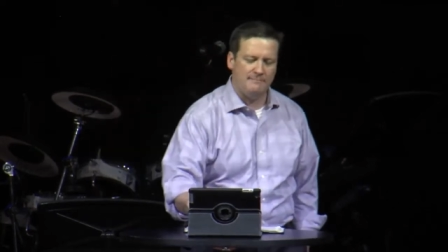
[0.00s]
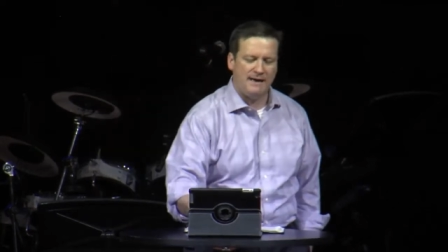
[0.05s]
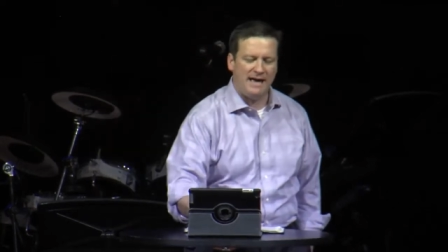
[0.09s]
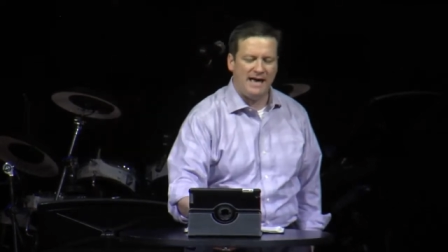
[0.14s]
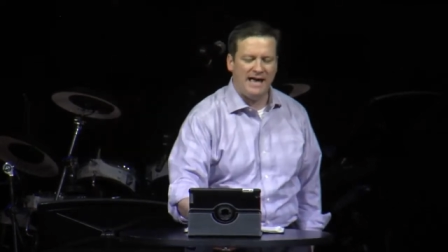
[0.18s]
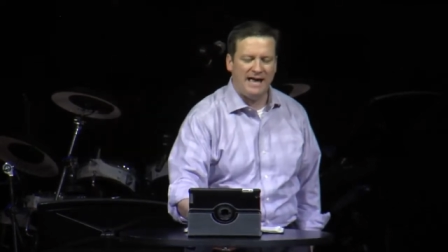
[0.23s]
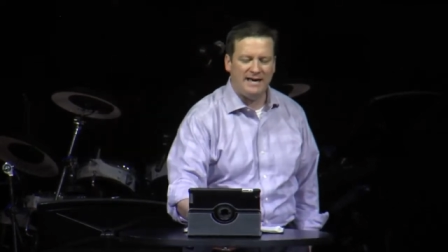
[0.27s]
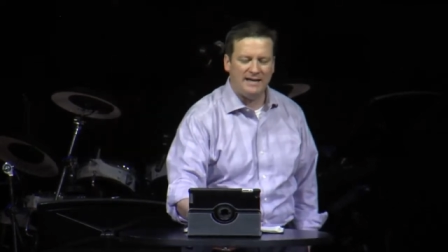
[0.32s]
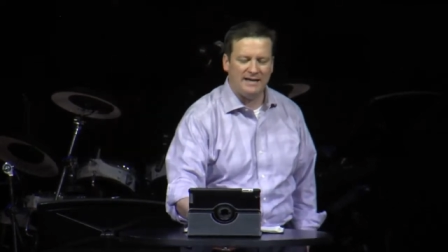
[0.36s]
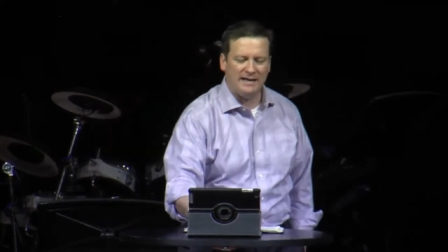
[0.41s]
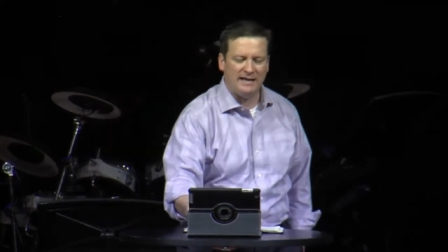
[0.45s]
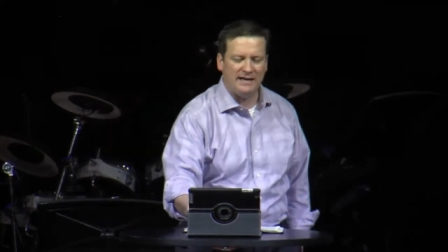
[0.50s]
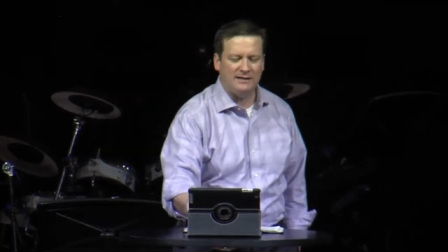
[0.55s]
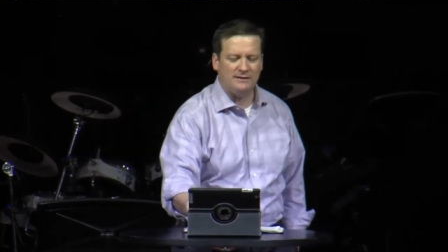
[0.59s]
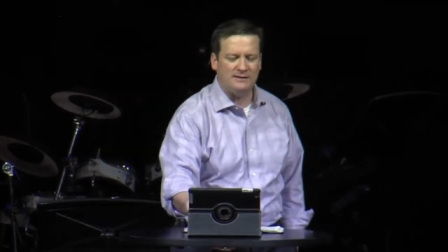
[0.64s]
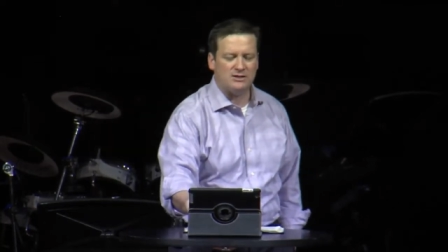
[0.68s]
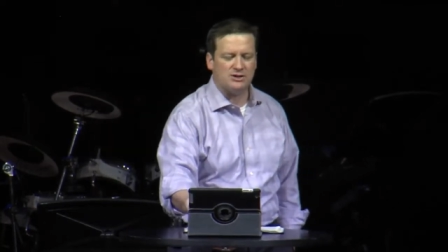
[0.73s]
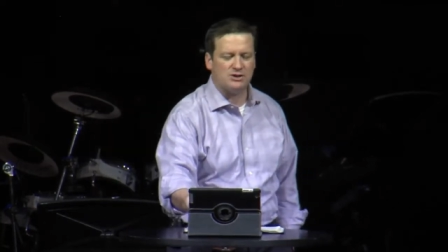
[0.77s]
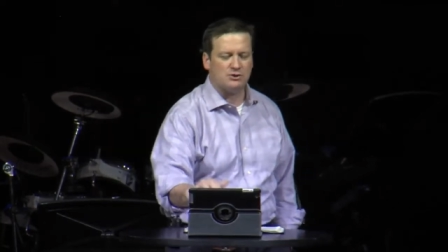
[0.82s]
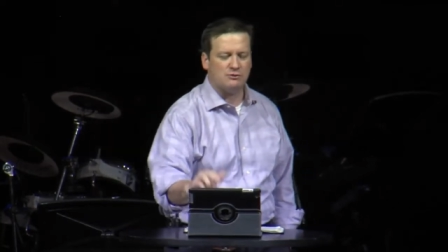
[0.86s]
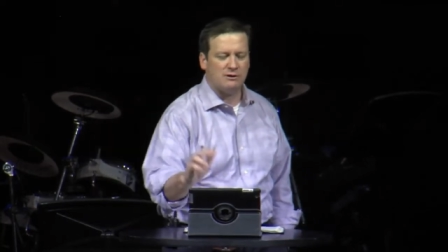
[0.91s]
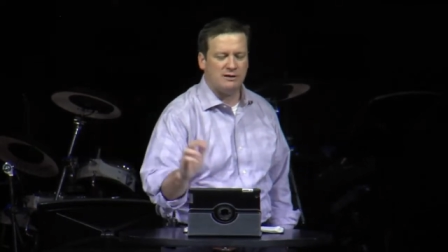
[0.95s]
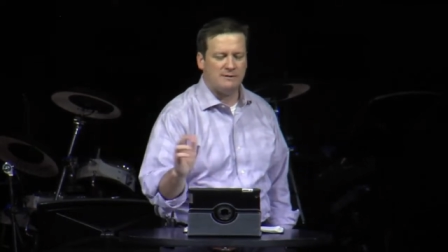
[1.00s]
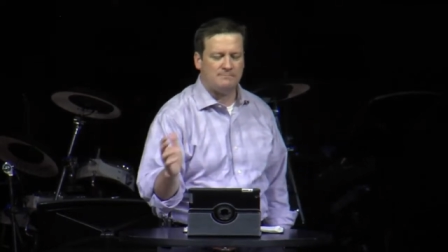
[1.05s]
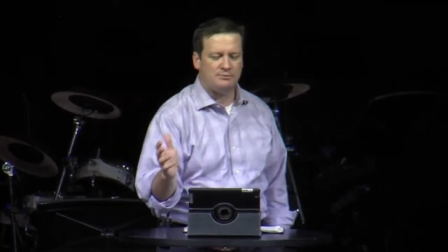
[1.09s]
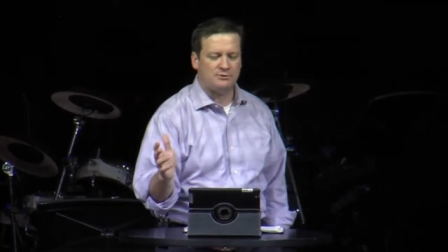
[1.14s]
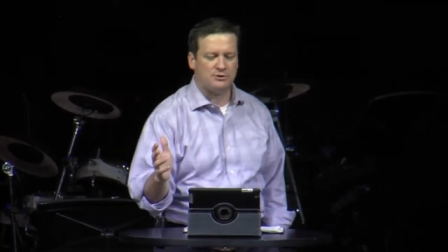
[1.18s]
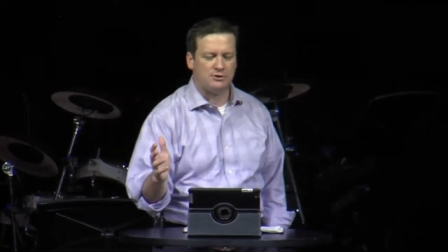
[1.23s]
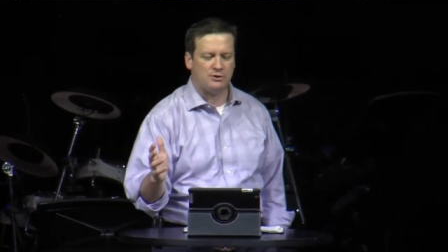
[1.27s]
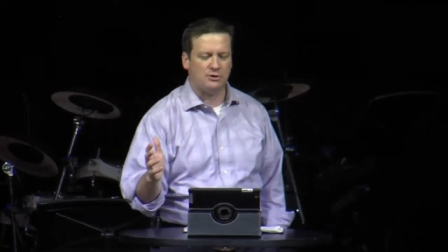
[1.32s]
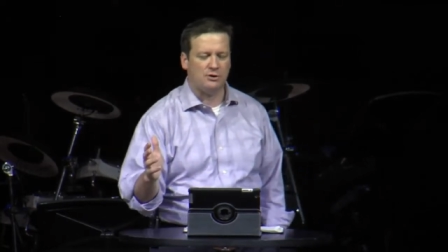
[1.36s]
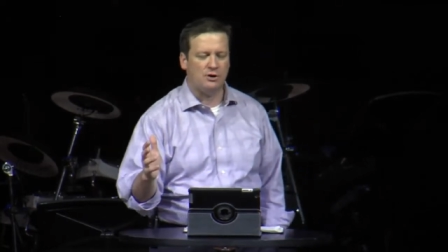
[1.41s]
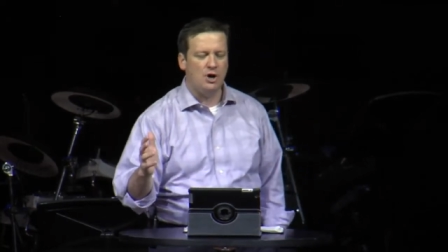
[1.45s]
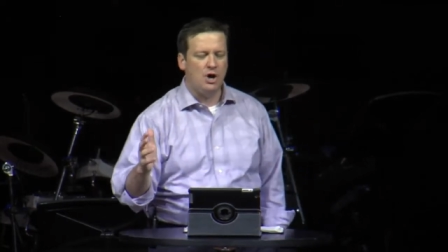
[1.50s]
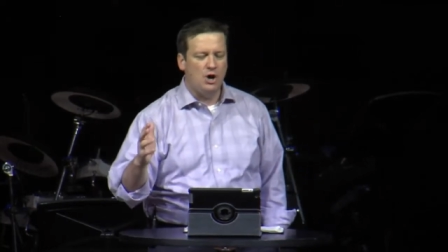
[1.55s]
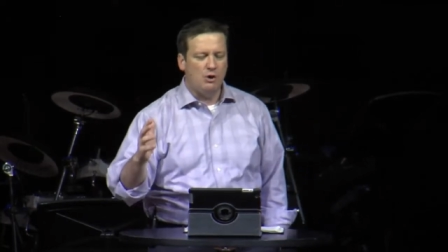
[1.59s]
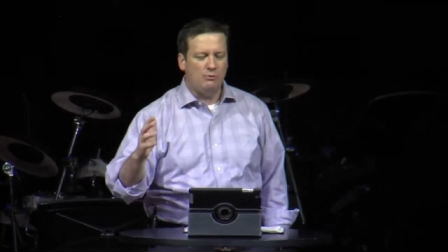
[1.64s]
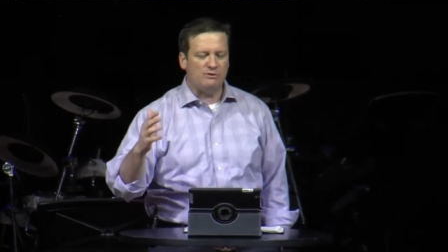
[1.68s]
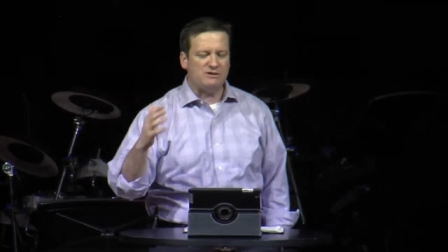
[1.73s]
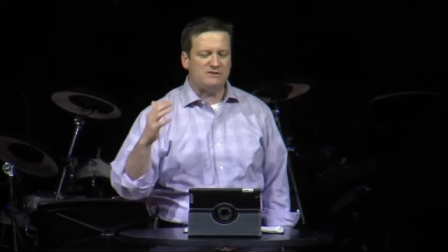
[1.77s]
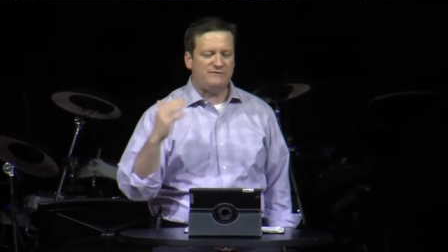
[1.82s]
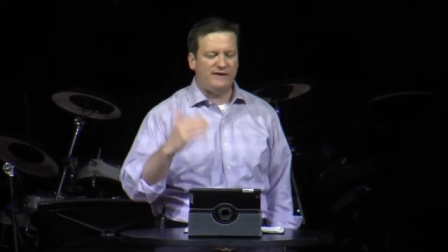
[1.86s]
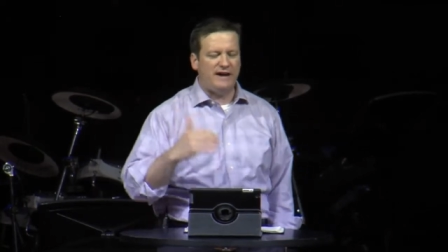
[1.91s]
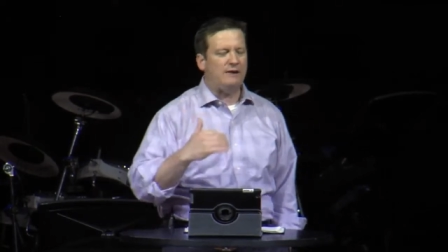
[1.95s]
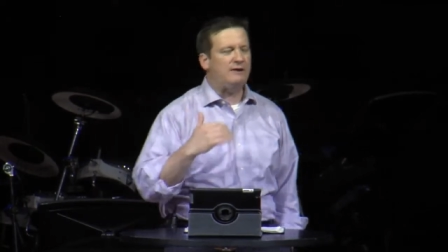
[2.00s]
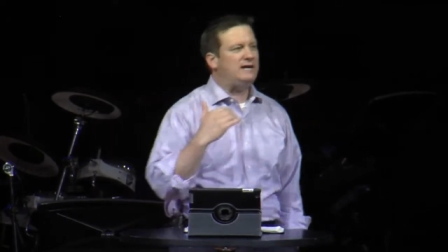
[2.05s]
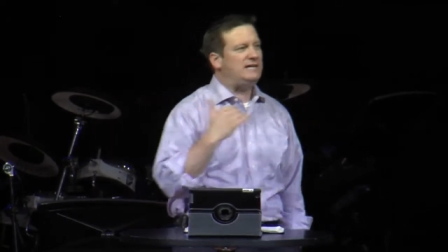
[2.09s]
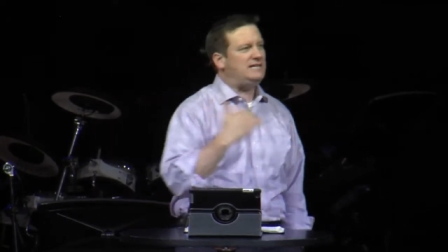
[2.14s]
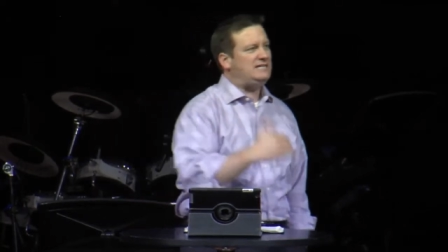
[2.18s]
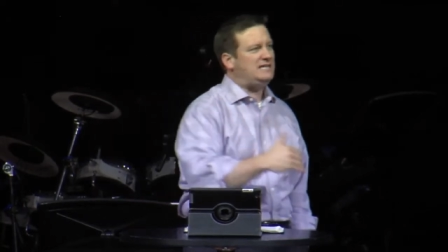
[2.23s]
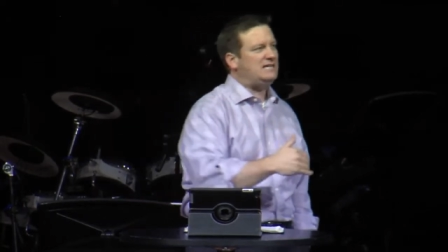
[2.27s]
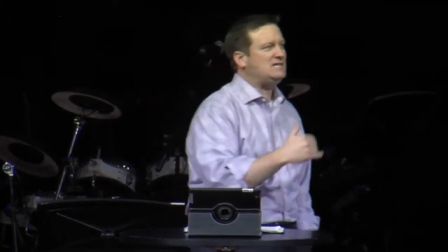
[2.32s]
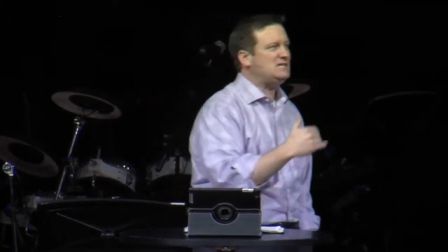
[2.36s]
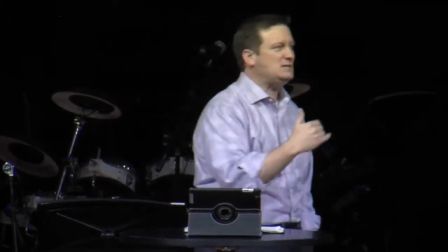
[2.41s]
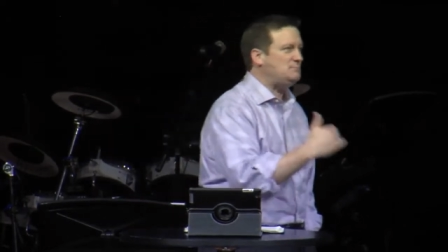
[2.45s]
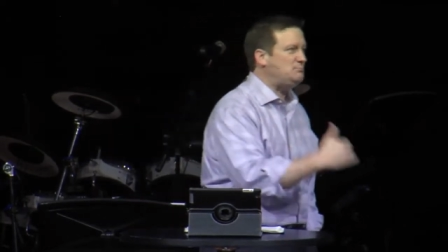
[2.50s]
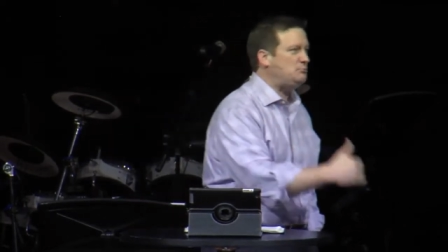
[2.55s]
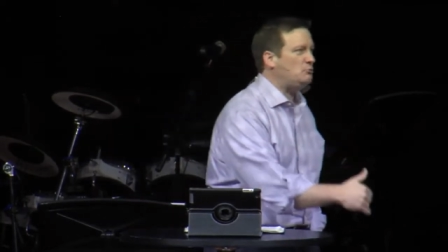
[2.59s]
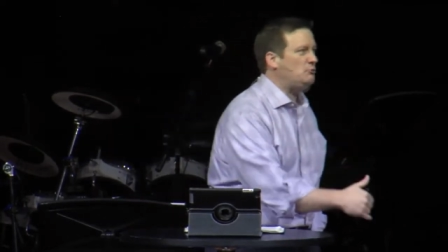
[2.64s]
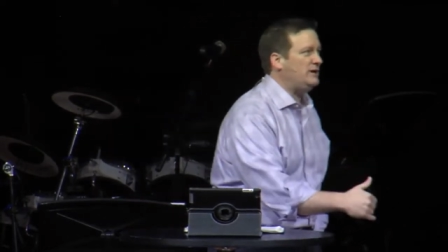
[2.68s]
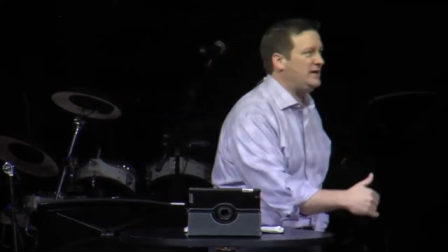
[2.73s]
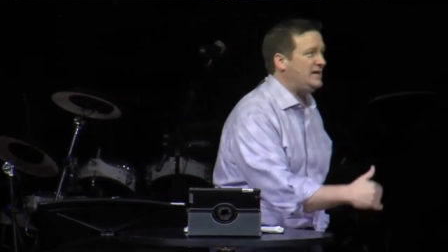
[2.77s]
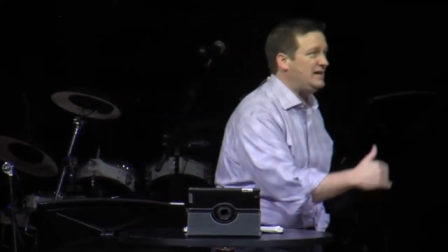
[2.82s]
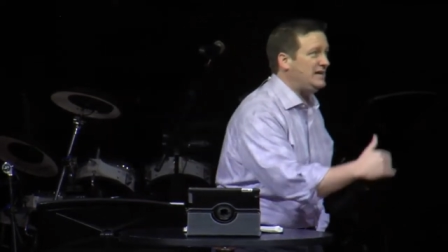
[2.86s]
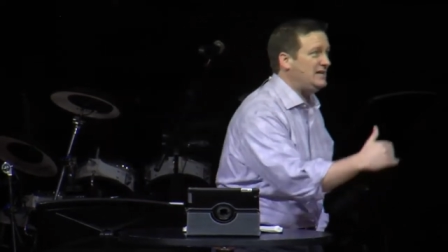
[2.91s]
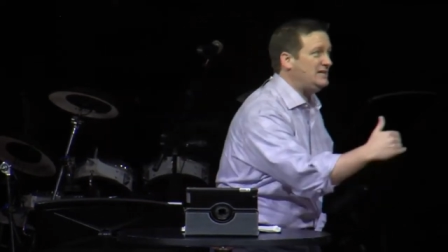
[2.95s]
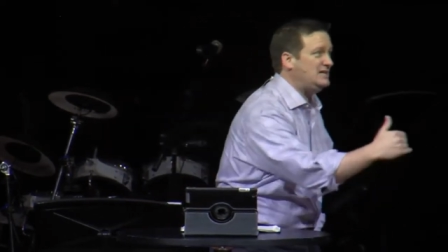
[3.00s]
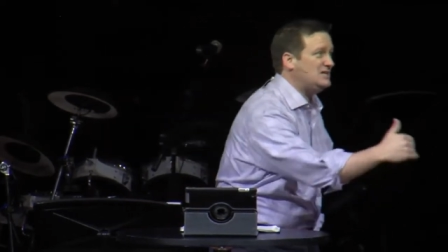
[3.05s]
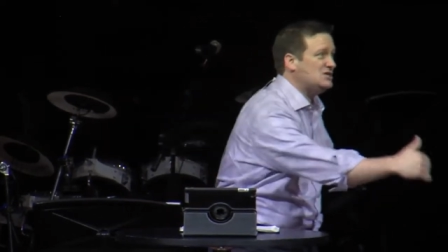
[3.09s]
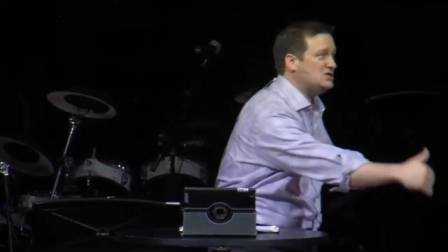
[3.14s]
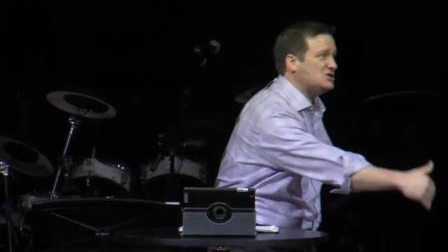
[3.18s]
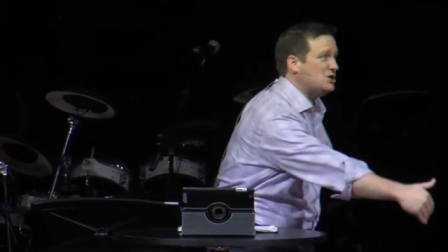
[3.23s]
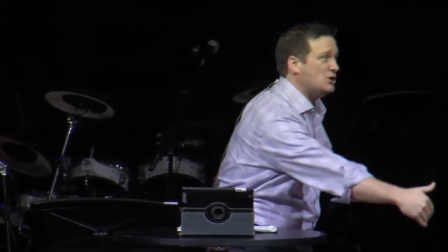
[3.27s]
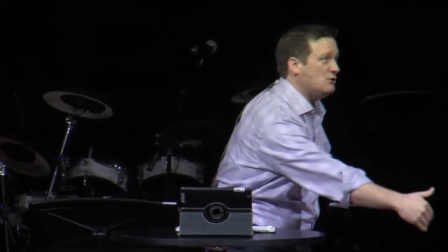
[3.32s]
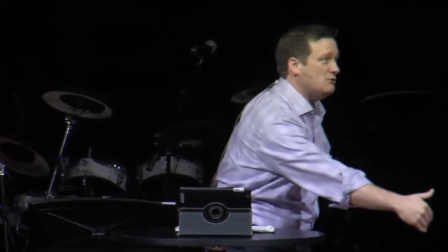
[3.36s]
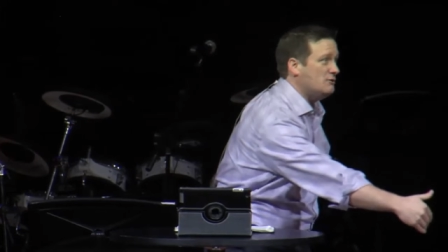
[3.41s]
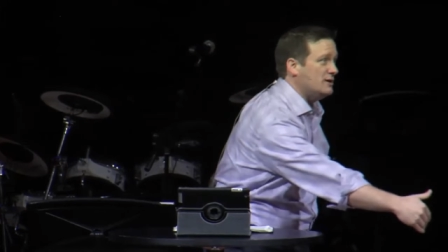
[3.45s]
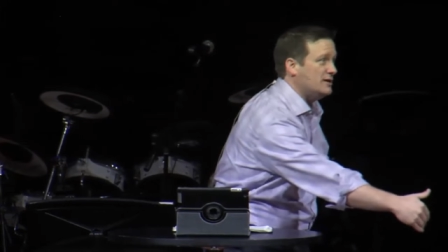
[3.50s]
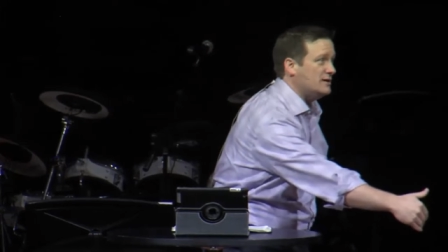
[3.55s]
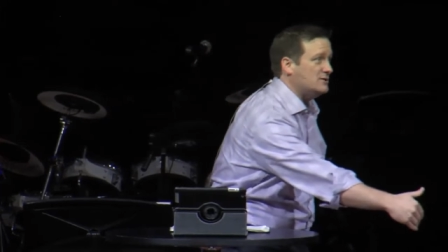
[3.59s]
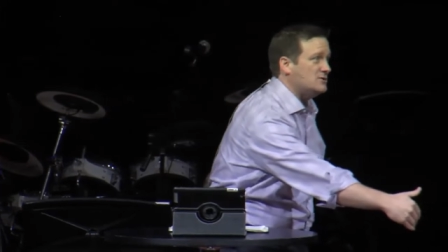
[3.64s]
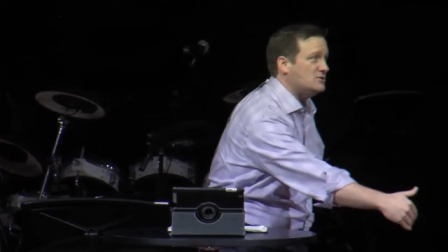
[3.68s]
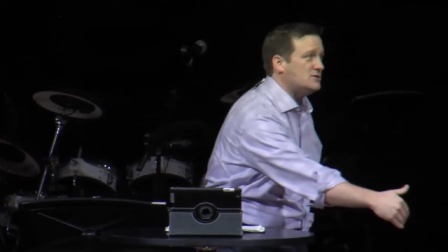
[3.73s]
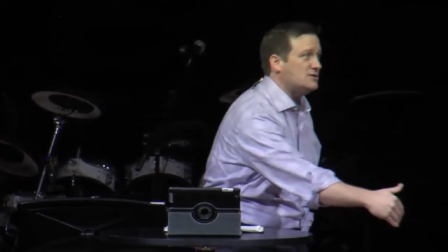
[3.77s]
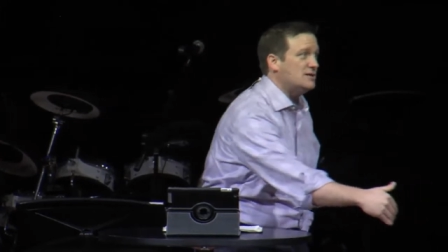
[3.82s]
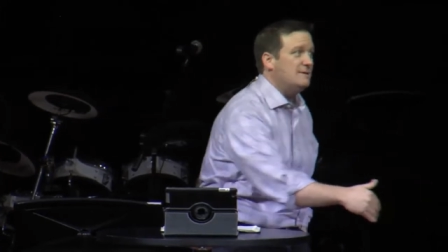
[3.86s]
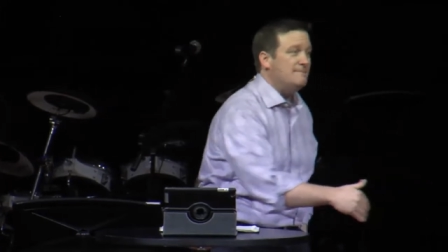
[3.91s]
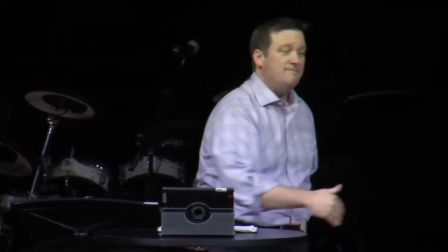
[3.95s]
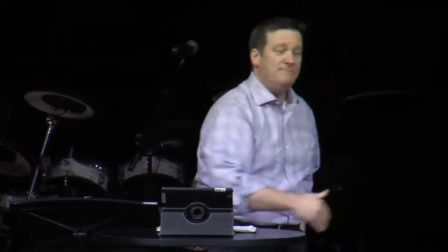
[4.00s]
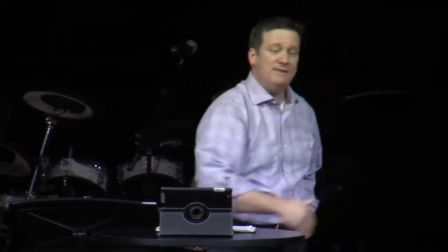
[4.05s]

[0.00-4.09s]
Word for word: But Hannah in the scripture was very disappointed and discouraged.